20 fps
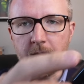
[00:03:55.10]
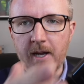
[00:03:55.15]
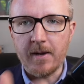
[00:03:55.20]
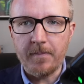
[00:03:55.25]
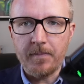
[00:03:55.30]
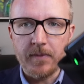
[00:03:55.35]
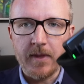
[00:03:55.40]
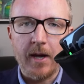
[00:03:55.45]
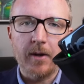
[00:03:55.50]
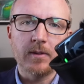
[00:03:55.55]

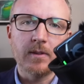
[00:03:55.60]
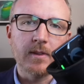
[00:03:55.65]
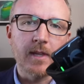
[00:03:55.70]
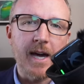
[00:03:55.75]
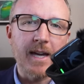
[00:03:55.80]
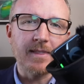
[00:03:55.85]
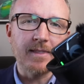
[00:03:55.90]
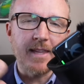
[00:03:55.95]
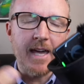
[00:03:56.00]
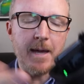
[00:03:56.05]
in. Now it's
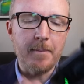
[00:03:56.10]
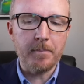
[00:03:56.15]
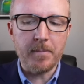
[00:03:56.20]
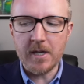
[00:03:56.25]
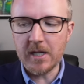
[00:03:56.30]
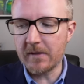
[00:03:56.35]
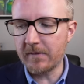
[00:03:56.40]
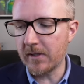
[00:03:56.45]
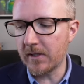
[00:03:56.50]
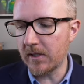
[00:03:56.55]
not that
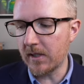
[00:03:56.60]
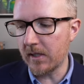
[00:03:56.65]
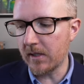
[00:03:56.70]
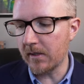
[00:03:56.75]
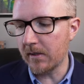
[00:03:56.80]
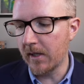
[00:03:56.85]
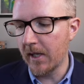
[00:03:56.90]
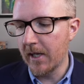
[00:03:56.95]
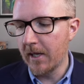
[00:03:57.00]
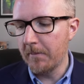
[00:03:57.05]
big of a
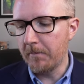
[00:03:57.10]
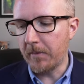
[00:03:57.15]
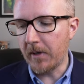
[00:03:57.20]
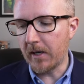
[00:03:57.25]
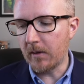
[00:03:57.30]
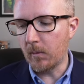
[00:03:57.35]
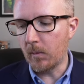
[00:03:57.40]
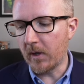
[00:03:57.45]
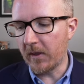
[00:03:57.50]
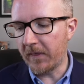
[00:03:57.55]
deal,
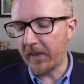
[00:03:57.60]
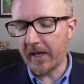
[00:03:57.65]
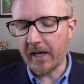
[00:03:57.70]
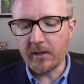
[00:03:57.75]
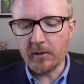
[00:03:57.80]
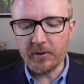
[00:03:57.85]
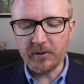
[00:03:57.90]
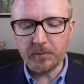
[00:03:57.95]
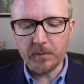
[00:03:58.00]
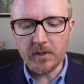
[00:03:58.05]
but one thing I
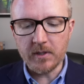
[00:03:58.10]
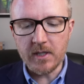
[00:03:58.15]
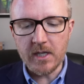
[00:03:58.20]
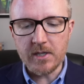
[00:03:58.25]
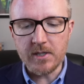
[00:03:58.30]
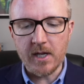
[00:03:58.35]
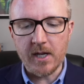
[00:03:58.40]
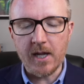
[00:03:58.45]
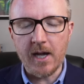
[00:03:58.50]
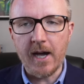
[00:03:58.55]
noticed with
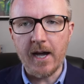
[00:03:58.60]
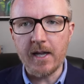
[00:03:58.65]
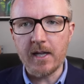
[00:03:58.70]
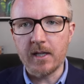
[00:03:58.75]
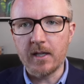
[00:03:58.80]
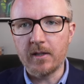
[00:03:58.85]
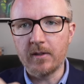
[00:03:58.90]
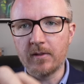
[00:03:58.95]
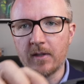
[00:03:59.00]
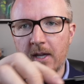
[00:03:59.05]
DJI
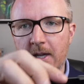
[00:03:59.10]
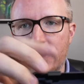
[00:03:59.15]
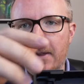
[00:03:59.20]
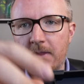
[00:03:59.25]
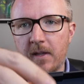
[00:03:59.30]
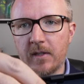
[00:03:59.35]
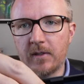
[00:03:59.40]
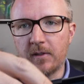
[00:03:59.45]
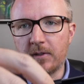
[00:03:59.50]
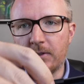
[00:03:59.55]
is
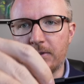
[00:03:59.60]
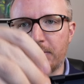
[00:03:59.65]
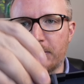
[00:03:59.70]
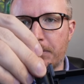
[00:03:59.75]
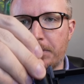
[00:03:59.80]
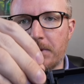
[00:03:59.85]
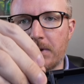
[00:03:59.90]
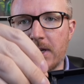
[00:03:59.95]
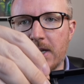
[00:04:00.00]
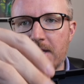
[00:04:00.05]
this is
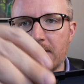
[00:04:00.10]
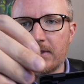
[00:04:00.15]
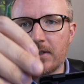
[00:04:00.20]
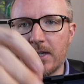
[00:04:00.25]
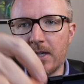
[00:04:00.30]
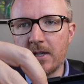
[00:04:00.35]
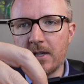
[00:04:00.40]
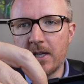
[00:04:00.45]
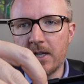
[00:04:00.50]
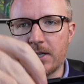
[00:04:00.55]
super
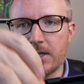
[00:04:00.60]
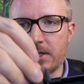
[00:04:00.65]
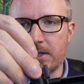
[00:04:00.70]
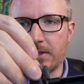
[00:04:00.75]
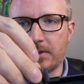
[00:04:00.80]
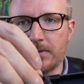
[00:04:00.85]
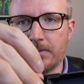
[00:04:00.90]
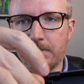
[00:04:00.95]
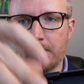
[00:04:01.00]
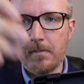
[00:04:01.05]
easy. It's
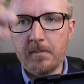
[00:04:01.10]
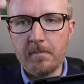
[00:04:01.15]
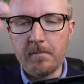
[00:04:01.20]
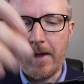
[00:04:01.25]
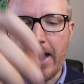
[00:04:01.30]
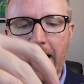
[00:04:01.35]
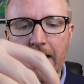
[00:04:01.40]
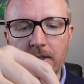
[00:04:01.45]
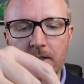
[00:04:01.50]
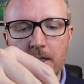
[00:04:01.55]
just
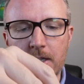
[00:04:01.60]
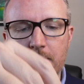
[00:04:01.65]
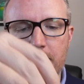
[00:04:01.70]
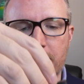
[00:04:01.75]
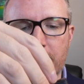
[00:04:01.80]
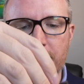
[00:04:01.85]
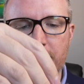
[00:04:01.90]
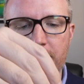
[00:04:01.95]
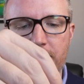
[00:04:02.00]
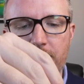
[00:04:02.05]
magnet, you
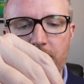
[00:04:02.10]
can just